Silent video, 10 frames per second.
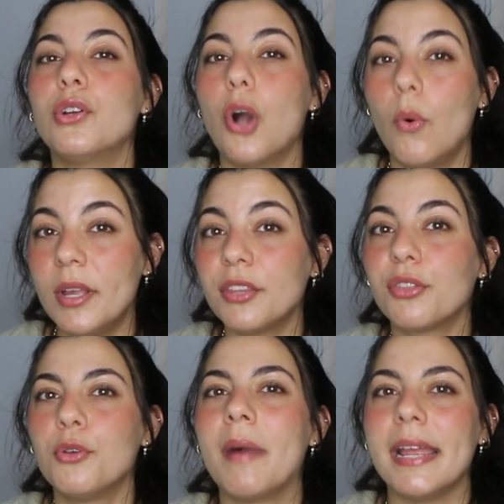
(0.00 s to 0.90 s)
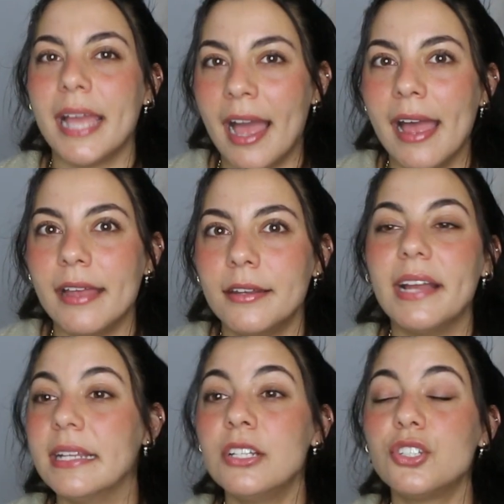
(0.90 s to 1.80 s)
going through my head. I
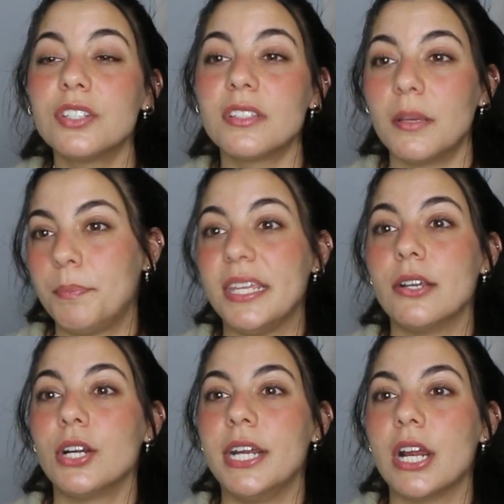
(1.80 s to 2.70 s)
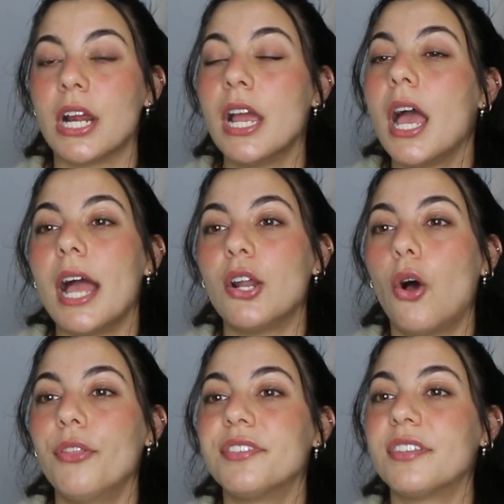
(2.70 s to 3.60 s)
didn't just appear here and
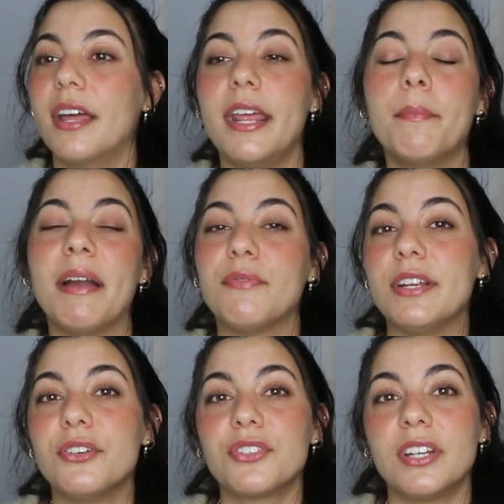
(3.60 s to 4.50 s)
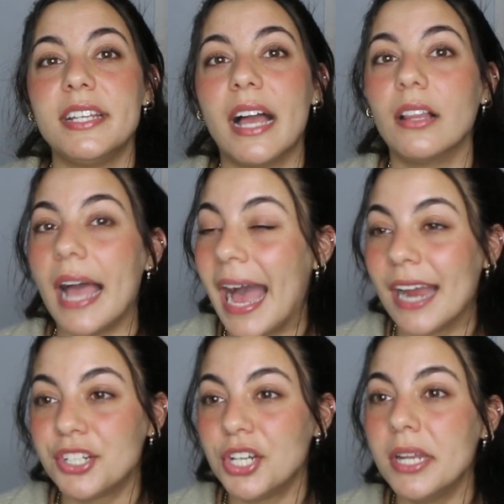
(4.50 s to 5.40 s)
all of a sudden my reader's gonna yell
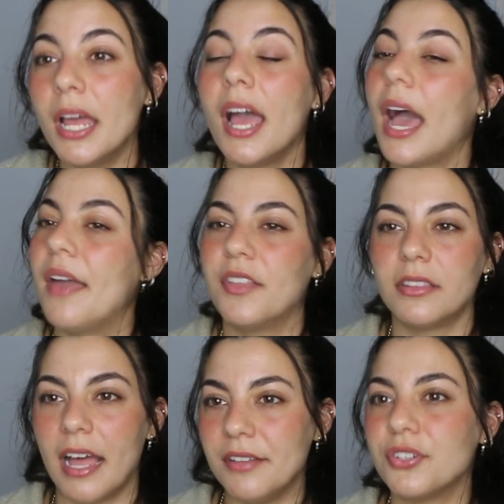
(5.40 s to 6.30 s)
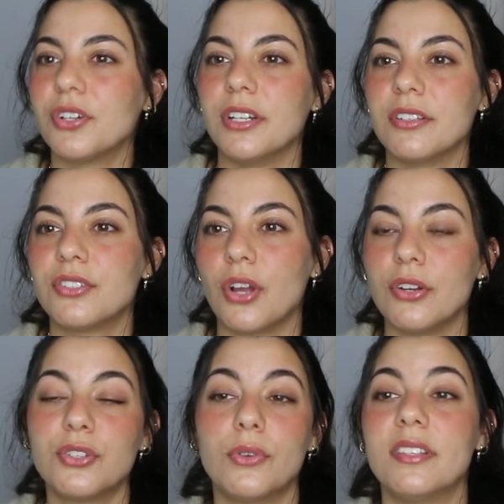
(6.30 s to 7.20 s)
action and the lines are gonna
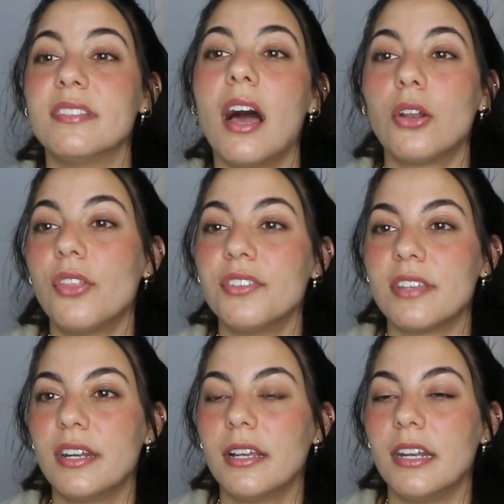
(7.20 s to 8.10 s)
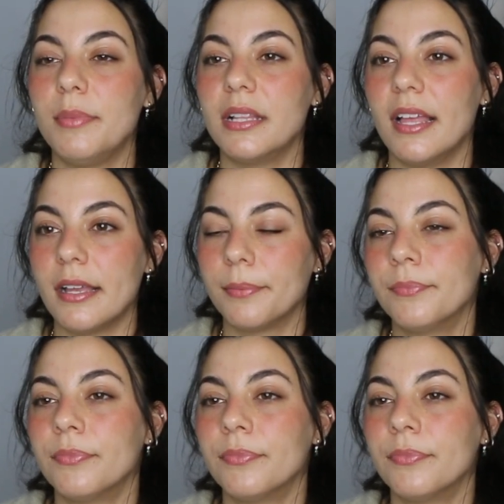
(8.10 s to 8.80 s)
start. So it's not all of a sudden gonna be like,